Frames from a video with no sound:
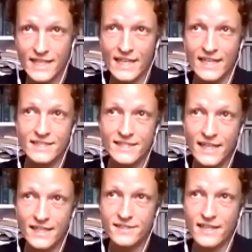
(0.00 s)
and it is
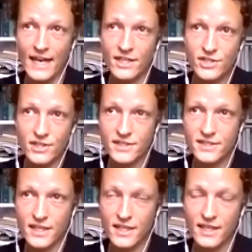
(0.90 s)
his actions
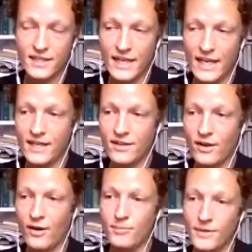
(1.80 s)
that end
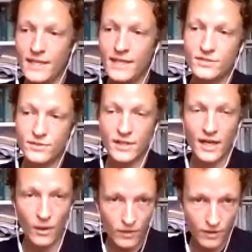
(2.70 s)
up leading to the
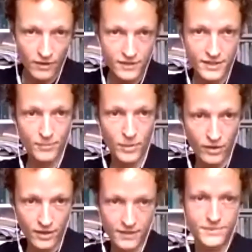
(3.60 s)
Ragnarok, the
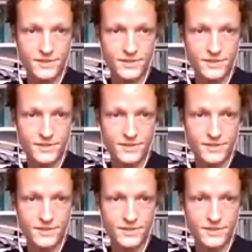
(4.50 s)
apocalypse,